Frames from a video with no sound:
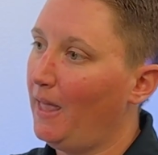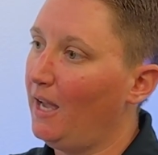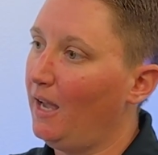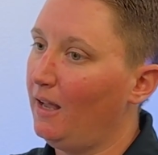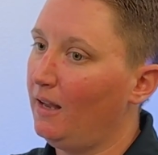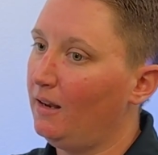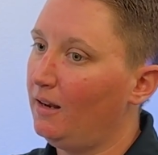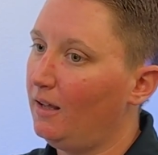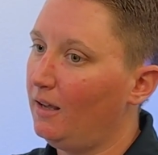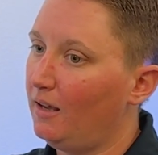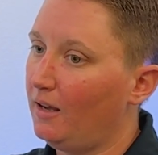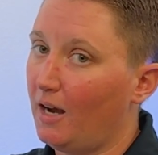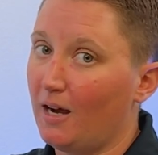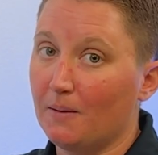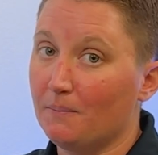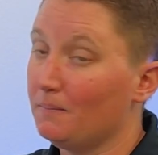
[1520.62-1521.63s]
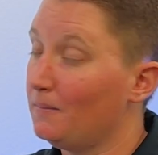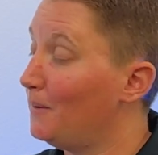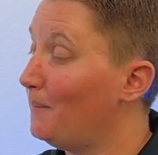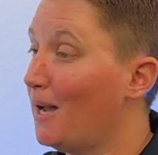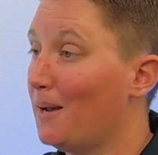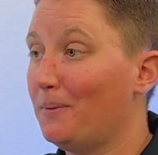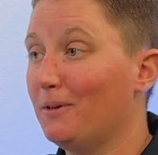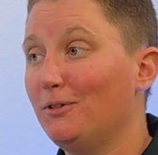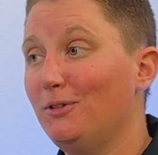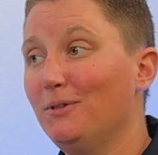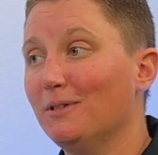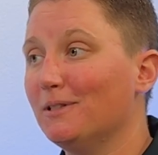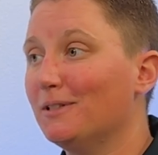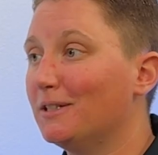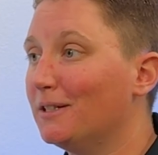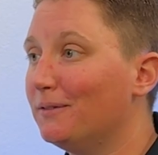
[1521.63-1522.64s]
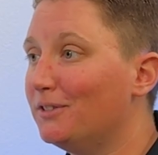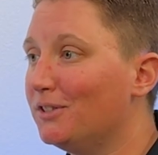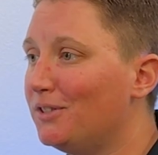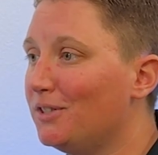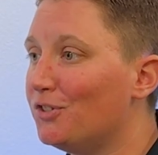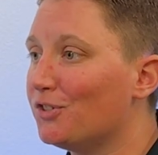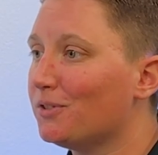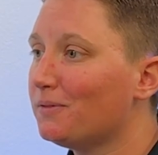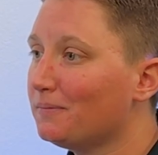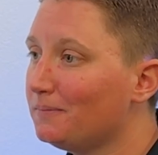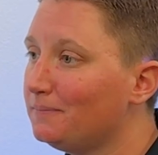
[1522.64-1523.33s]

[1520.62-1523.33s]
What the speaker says: And I'm happy to do it. I love to teach it.